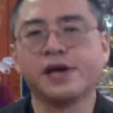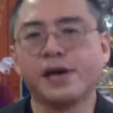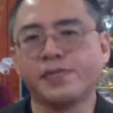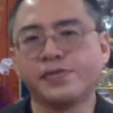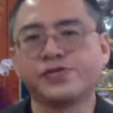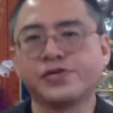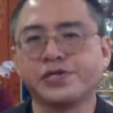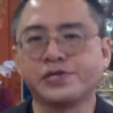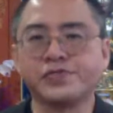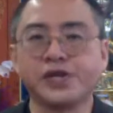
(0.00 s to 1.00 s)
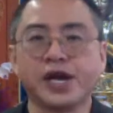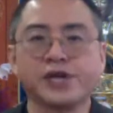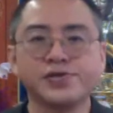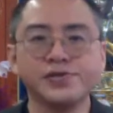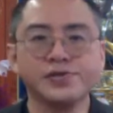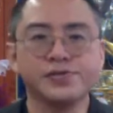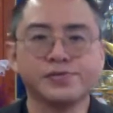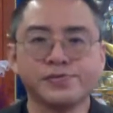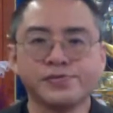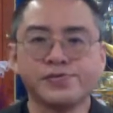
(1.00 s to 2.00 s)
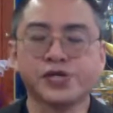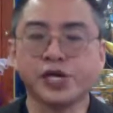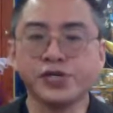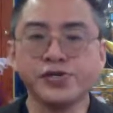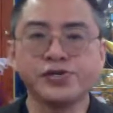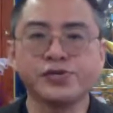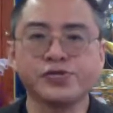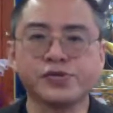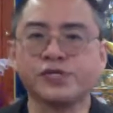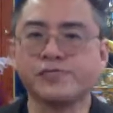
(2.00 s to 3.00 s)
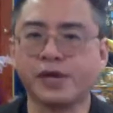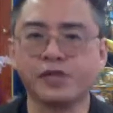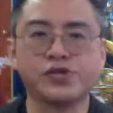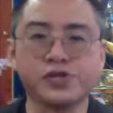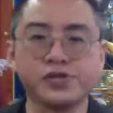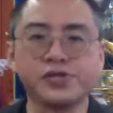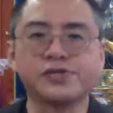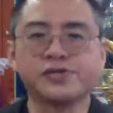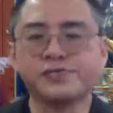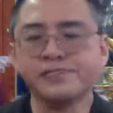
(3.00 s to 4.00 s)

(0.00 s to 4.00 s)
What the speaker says: habituated reactions to change, triggered by changes.